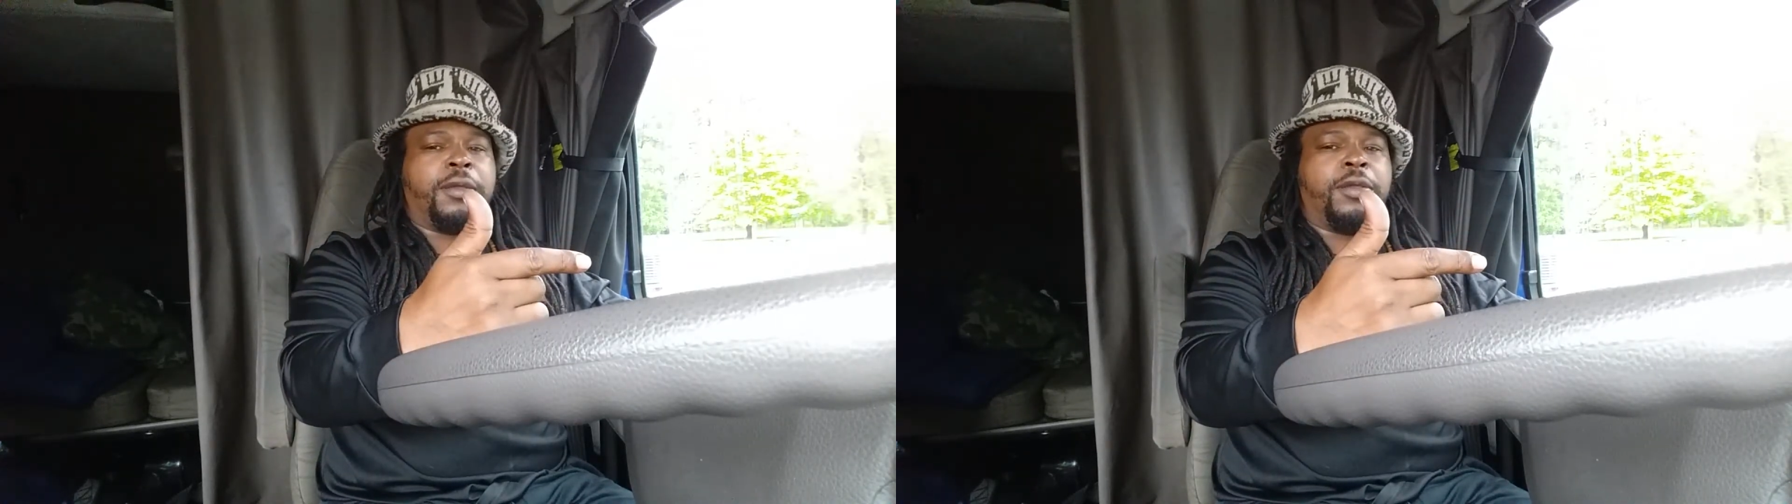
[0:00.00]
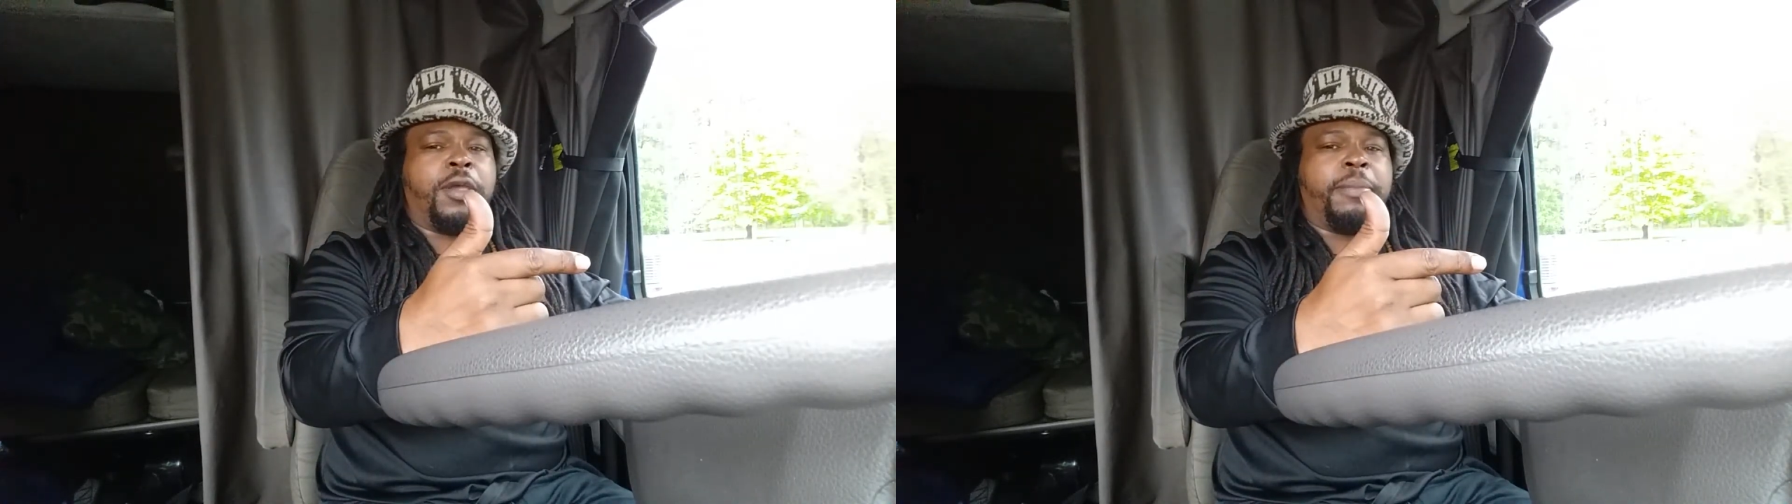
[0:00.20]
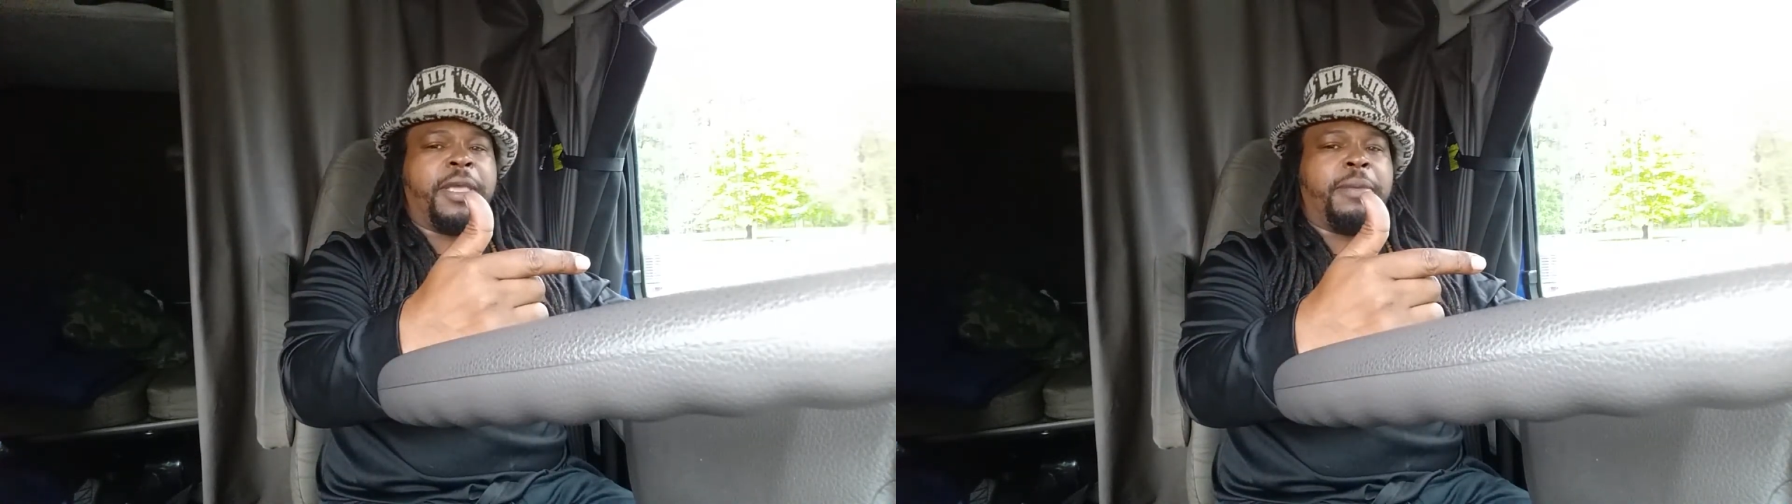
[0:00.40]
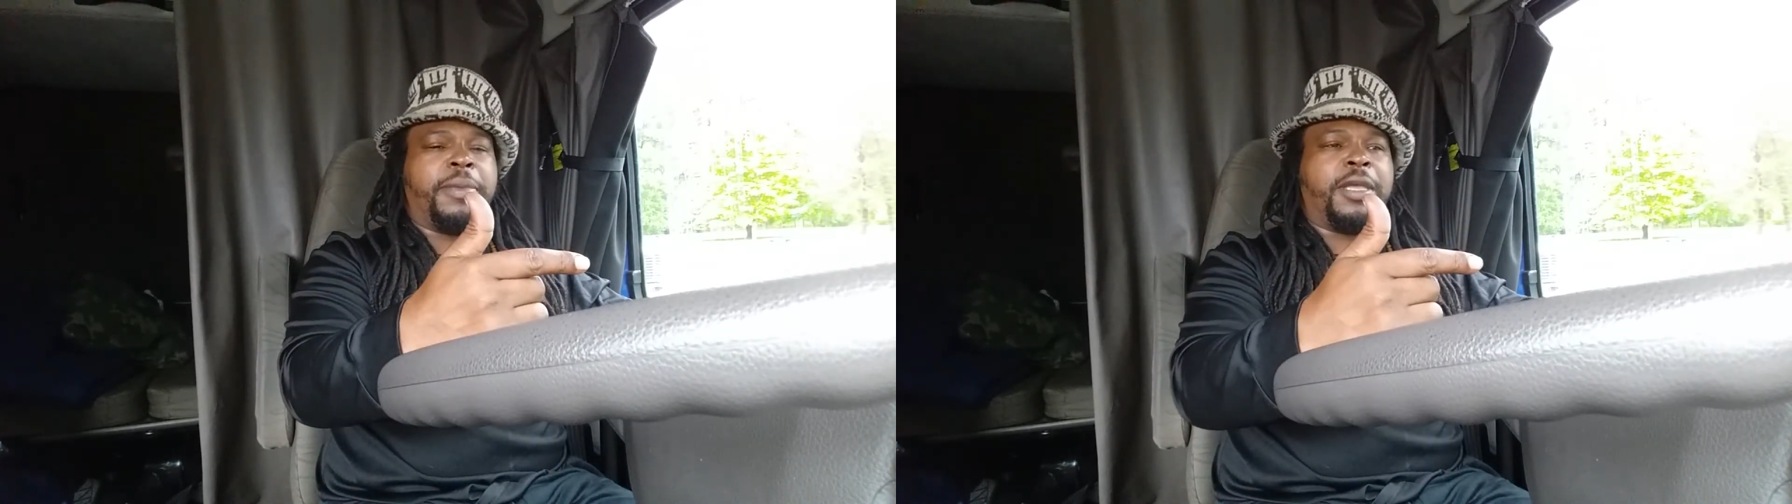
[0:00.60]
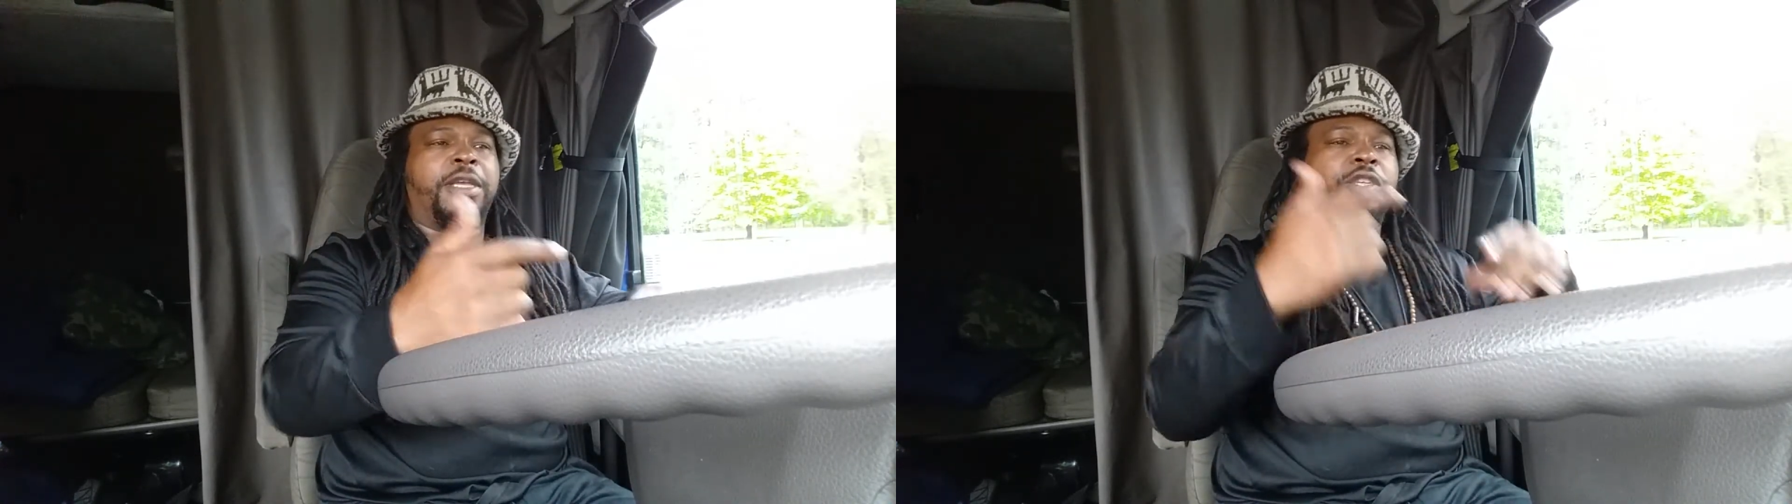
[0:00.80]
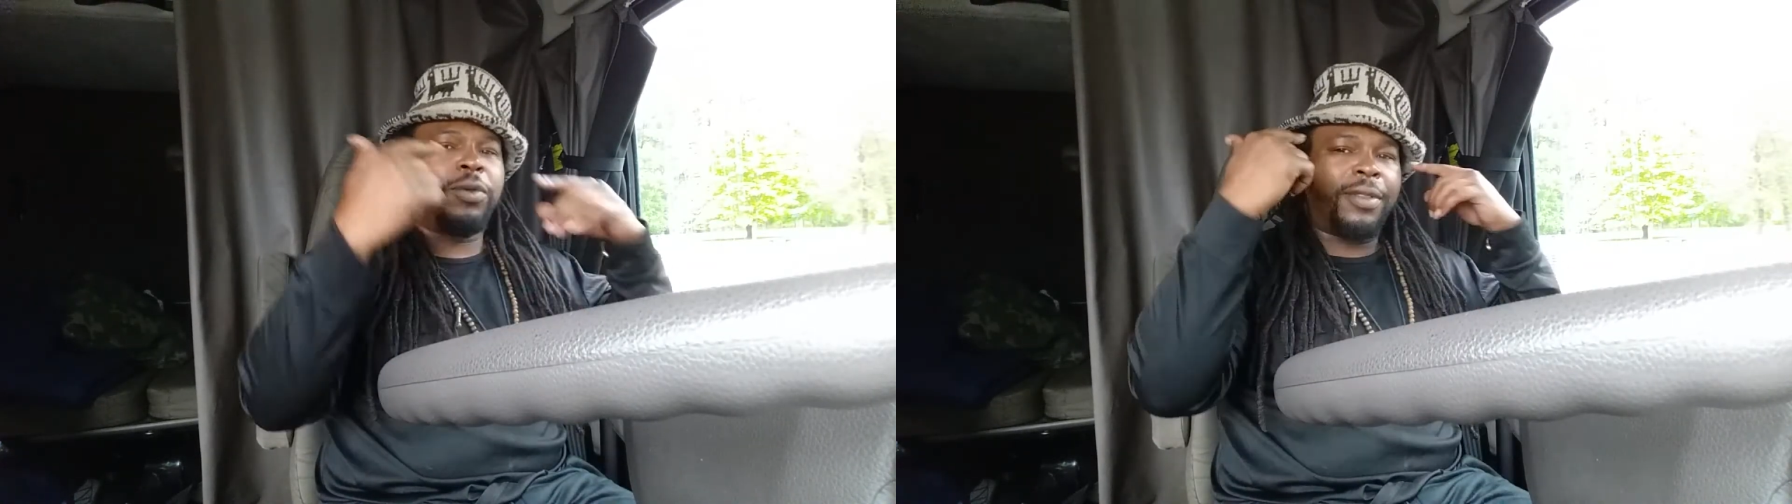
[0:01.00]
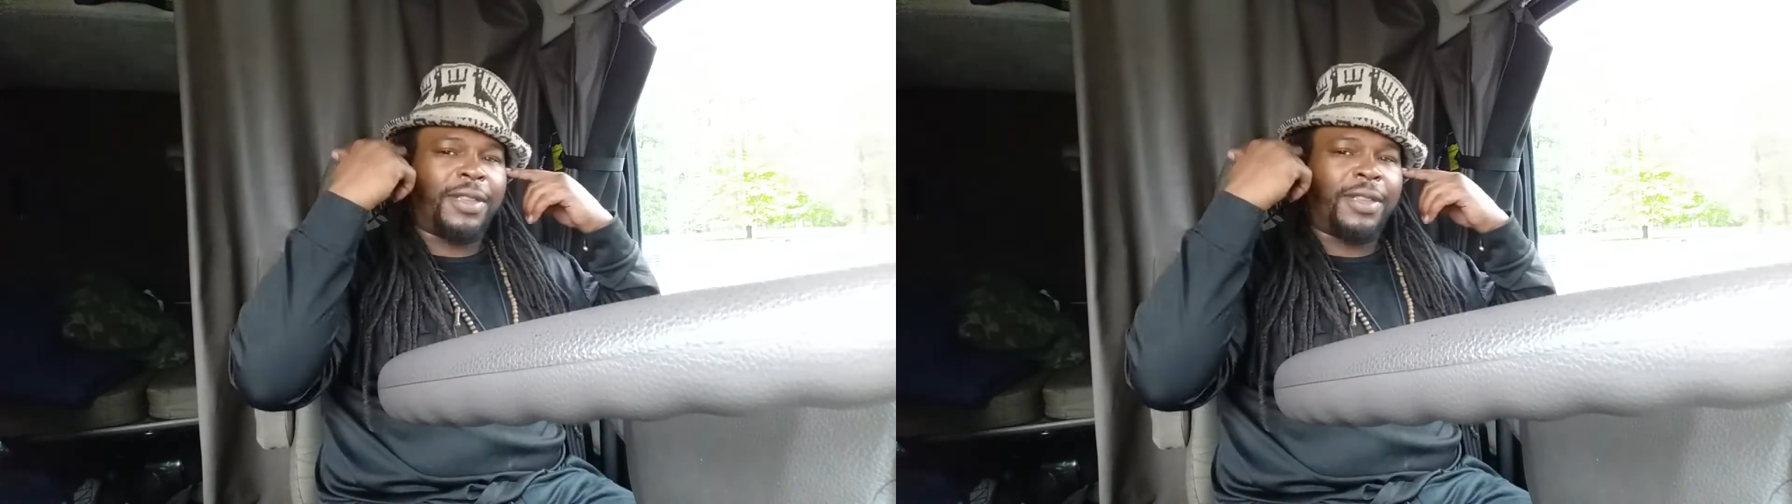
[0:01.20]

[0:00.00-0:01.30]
You know what I mean? Because your